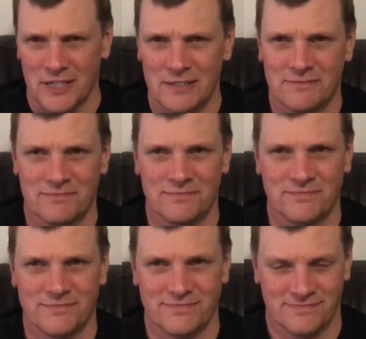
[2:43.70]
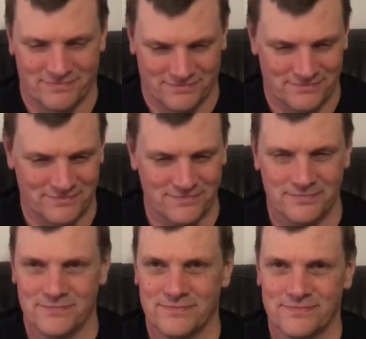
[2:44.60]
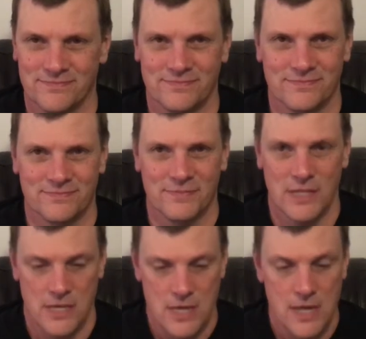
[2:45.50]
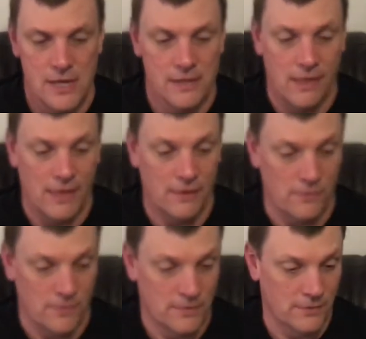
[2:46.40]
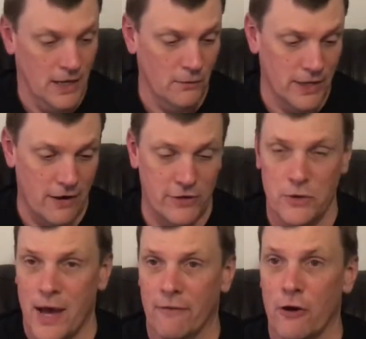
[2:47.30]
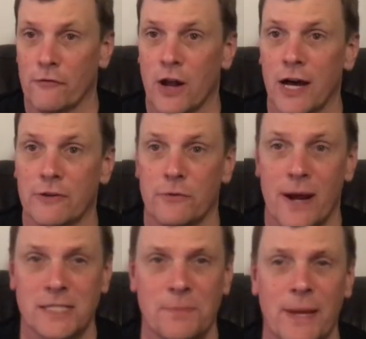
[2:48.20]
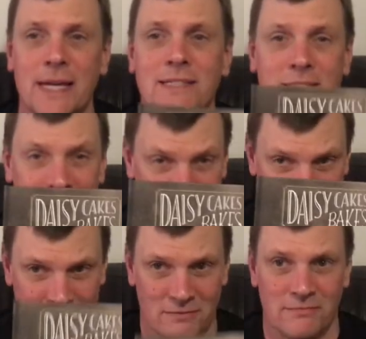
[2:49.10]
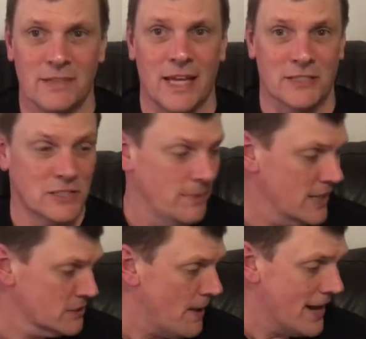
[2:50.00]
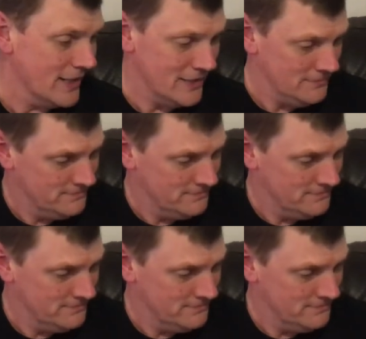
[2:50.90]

It is. And a lot of good information on the book as well, Will. Well, whenever you have over 100 recipes, it's to be expected.